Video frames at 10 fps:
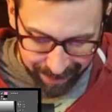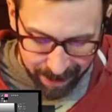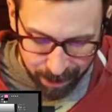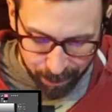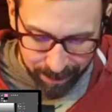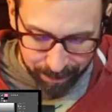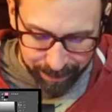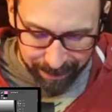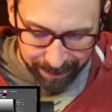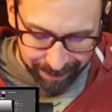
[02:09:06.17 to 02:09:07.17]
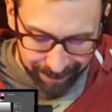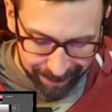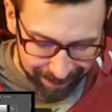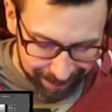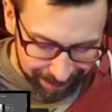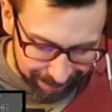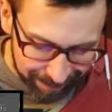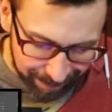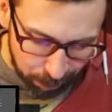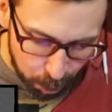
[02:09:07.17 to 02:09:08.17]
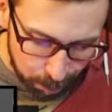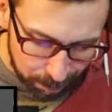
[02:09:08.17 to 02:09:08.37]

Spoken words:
don't want to be a corporate